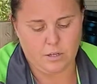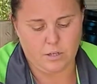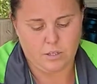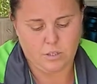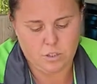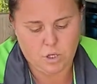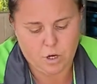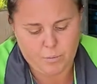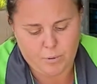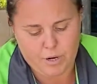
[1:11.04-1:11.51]

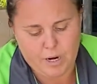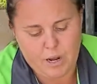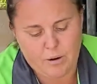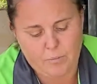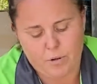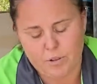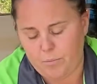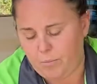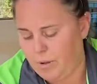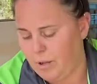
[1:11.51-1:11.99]
top it up
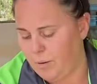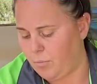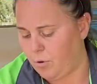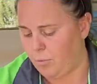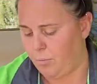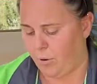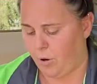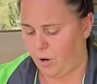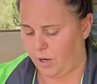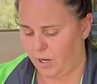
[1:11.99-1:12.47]
with a bit
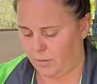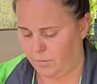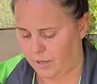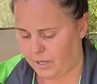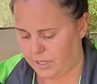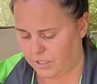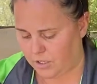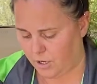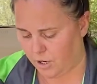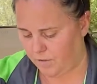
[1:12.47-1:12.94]
more potting
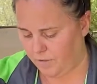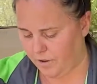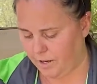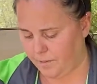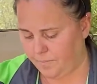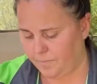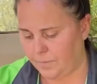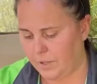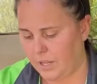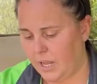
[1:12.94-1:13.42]
mix over,